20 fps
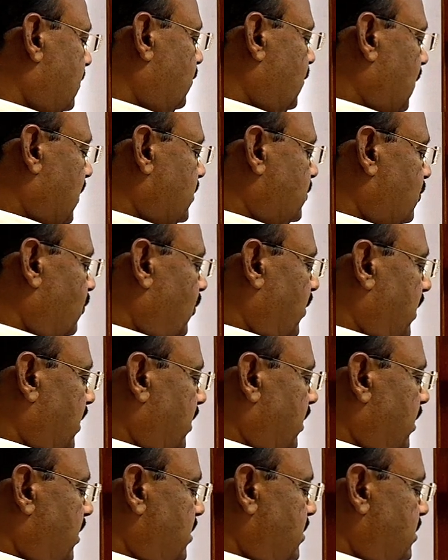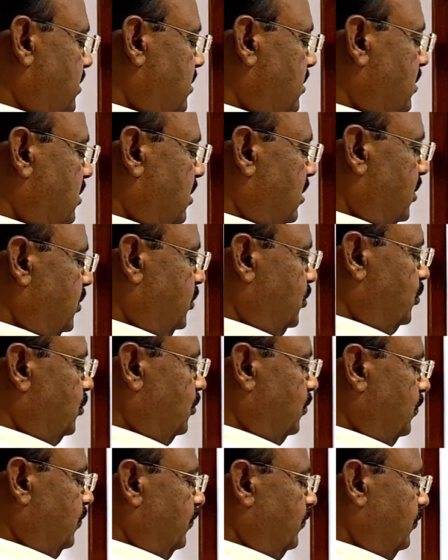plus 1 is
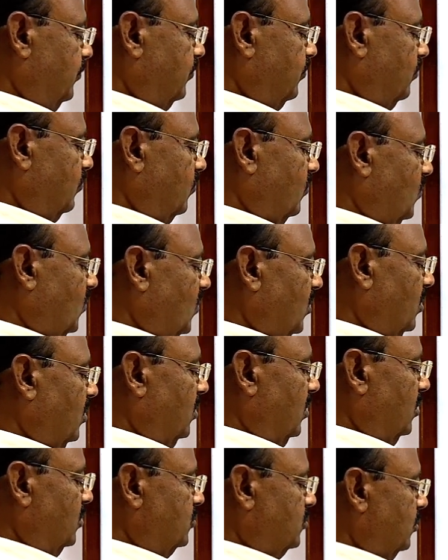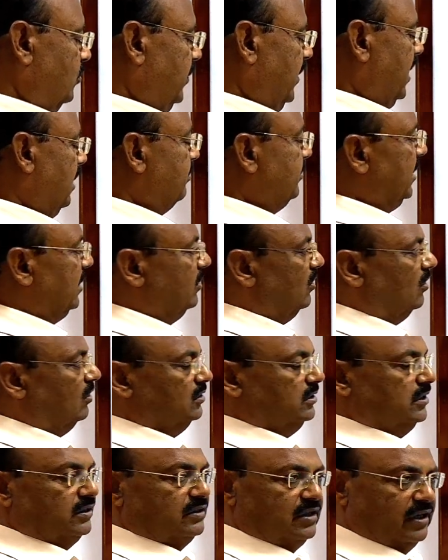true. So we have done all
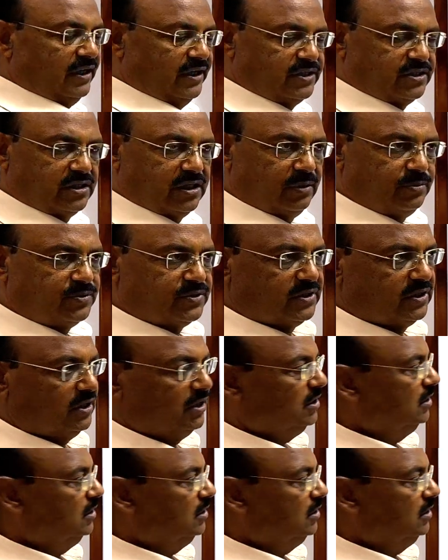the three steps.